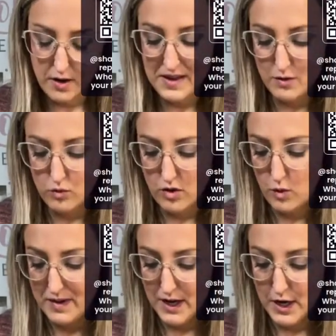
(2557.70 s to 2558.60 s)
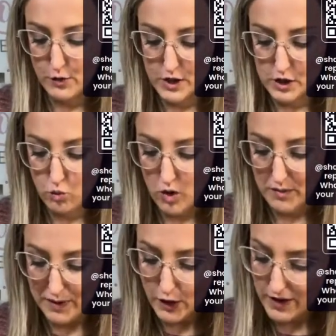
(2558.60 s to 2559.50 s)
mean, what am I going to do with just one
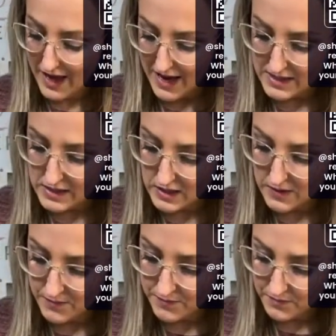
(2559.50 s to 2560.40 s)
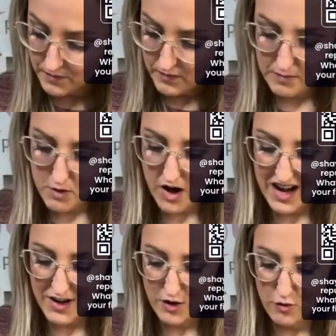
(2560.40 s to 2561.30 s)
pillowcase? And
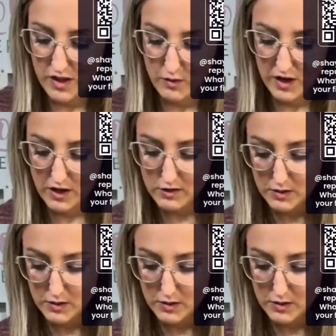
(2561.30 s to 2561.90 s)
I don't really want to use a